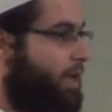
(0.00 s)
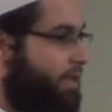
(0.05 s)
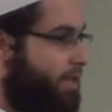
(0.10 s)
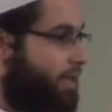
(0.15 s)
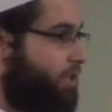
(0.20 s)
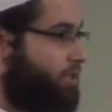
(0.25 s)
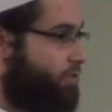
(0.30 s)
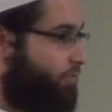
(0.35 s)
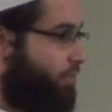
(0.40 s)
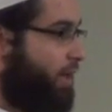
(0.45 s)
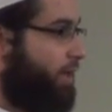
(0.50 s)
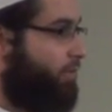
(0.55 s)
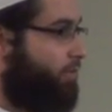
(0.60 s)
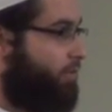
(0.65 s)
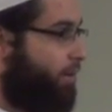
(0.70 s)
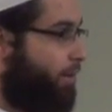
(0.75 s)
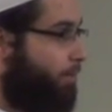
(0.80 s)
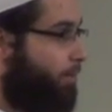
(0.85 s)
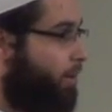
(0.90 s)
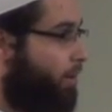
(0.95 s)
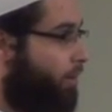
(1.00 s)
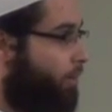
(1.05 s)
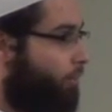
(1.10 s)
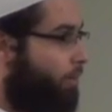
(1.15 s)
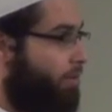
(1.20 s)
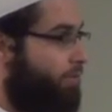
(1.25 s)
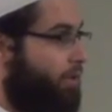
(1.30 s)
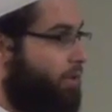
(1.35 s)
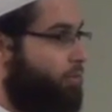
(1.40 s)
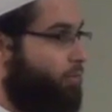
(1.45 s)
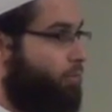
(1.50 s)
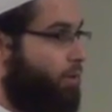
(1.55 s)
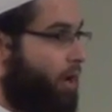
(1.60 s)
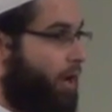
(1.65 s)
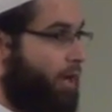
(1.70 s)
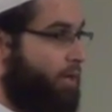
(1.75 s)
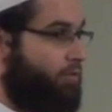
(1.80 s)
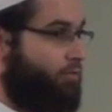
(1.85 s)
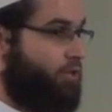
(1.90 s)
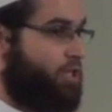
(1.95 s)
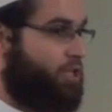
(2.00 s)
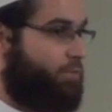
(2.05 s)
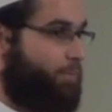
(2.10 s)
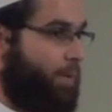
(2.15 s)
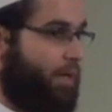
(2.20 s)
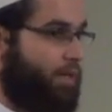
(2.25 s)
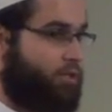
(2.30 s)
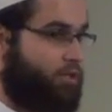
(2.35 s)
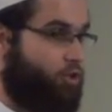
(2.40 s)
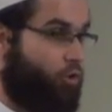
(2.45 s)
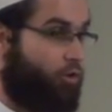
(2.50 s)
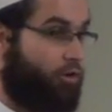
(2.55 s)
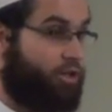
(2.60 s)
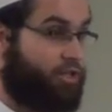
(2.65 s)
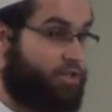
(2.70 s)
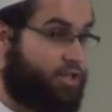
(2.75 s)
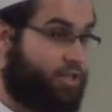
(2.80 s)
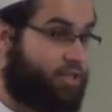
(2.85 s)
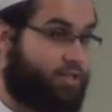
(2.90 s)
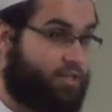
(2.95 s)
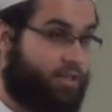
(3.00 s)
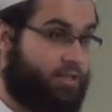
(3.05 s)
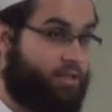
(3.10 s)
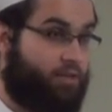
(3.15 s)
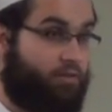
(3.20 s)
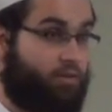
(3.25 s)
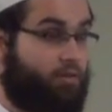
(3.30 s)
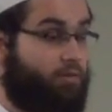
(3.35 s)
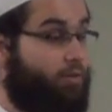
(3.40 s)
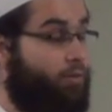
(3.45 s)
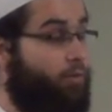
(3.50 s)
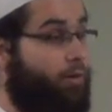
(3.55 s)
Yes, fight them when they do not respect your existence or do